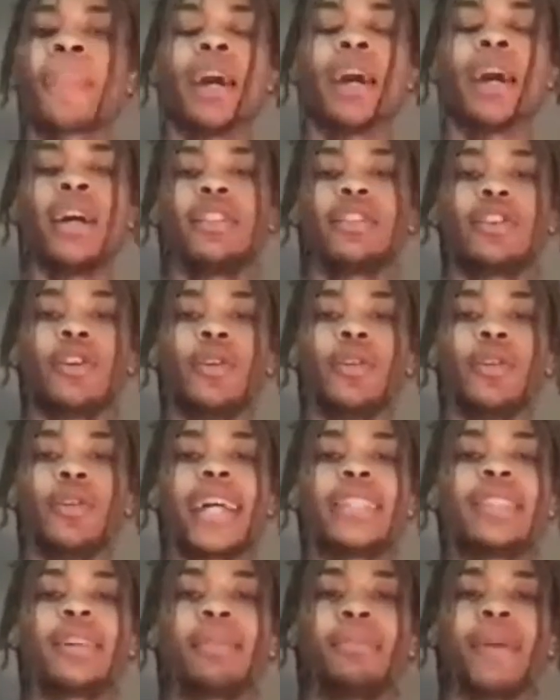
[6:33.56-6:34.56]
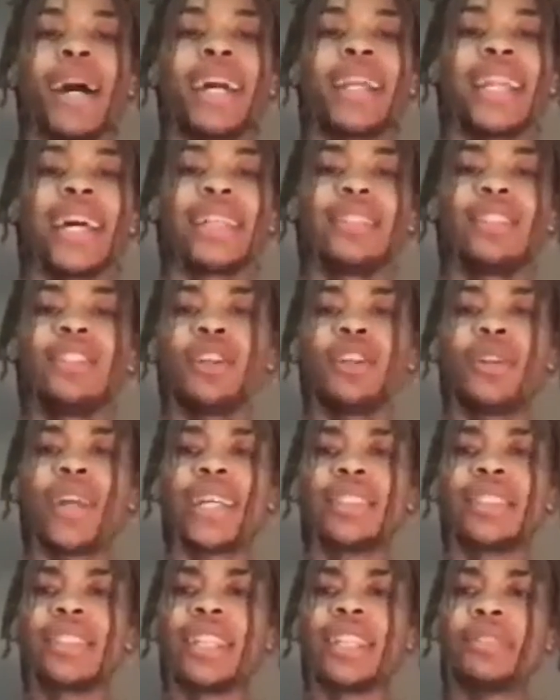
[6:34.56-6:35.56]
So that's somebody that
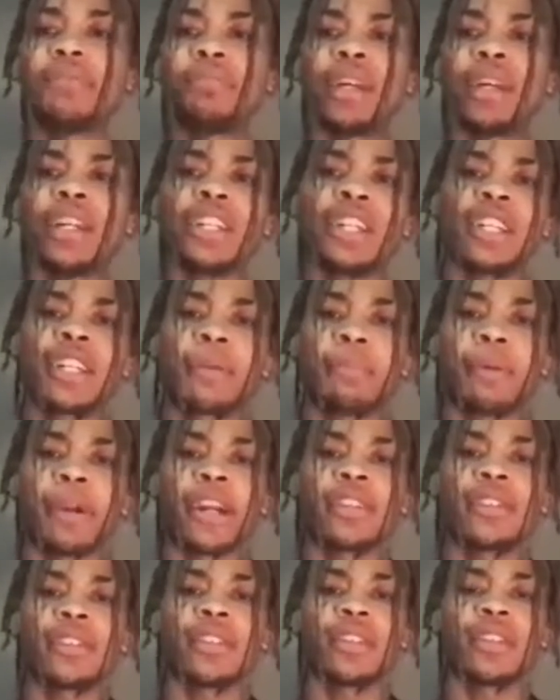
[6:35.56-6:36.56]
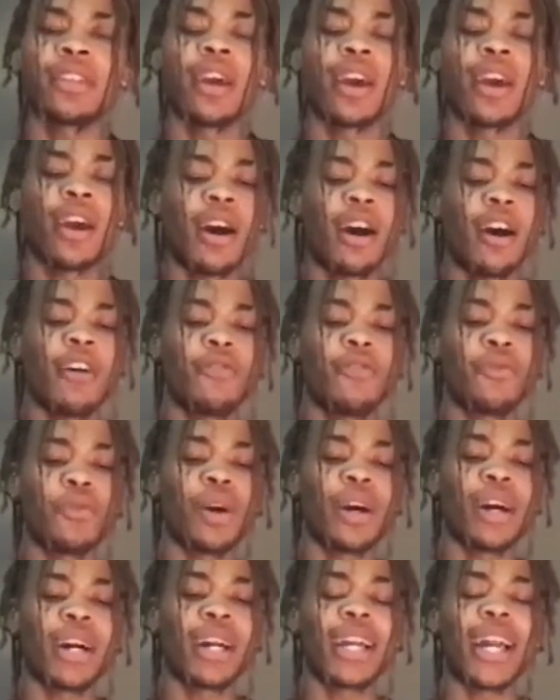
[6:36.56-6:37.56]
that gives me a good comparison of
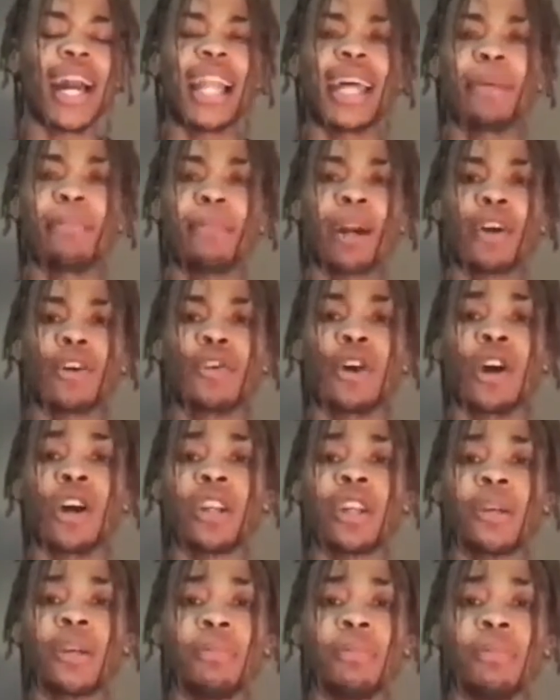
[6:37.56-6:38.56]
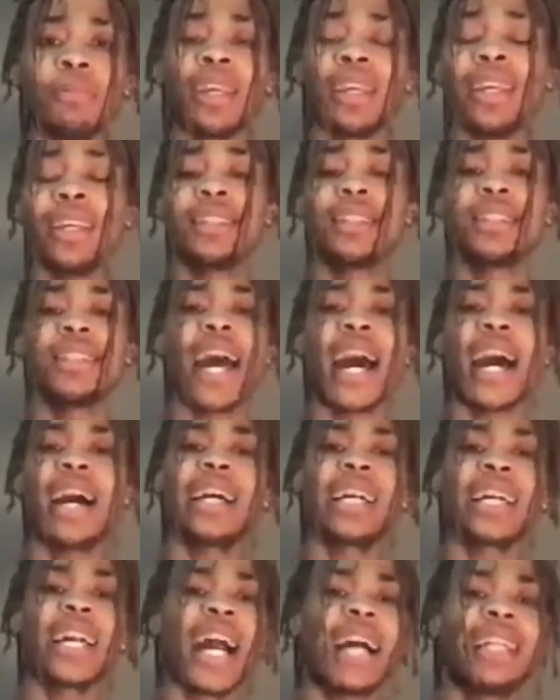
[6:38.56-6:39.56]
what a guy like Michael Carter can be. He's
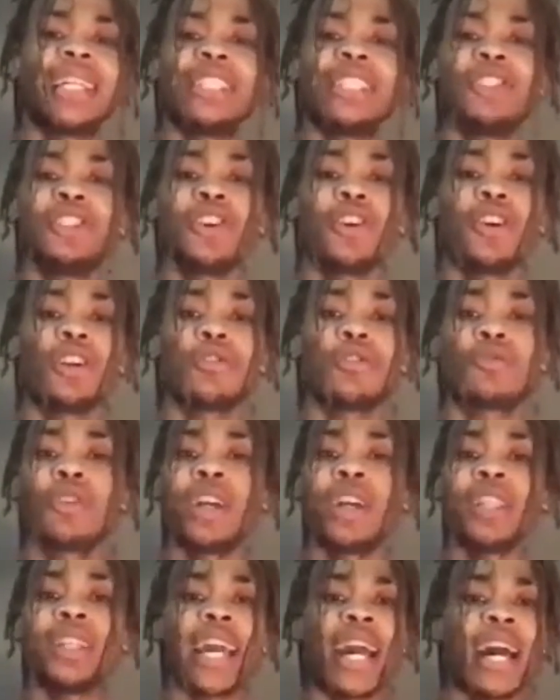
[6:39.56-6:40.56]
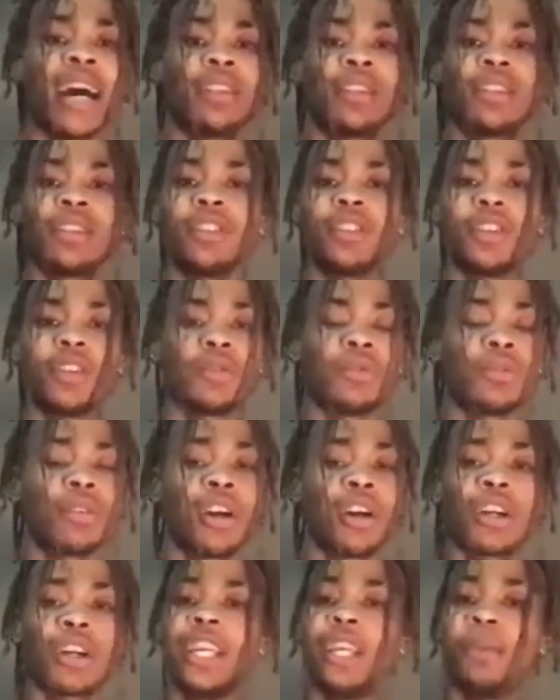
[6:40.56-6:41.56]
not a guy that you're going to run down,
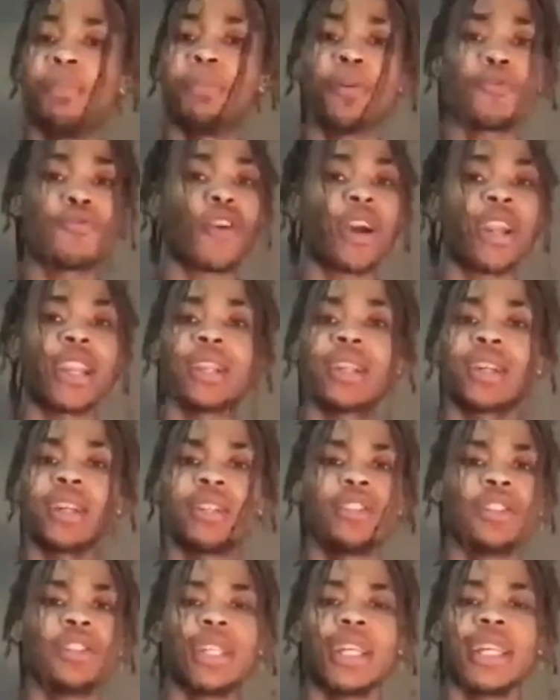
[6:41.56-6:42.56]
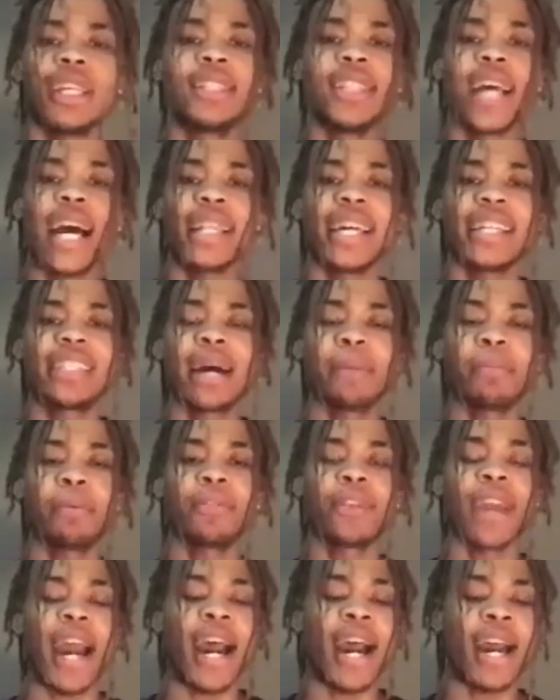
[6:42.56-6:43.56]
keep on running, because he's not that type
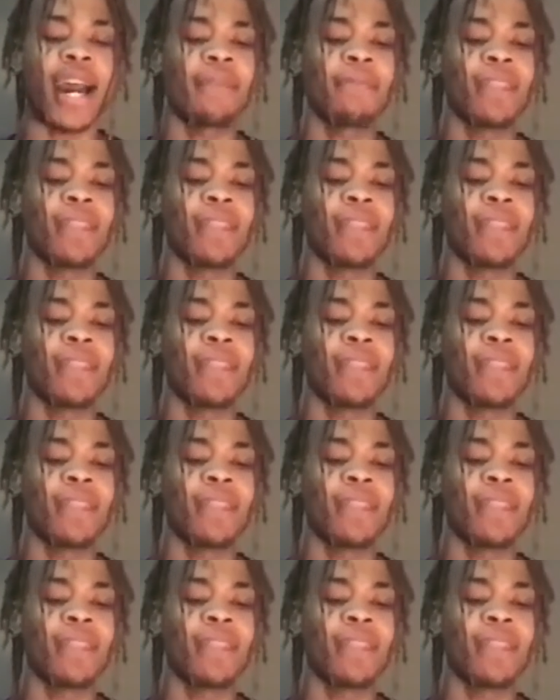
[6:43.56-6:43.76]
of guy.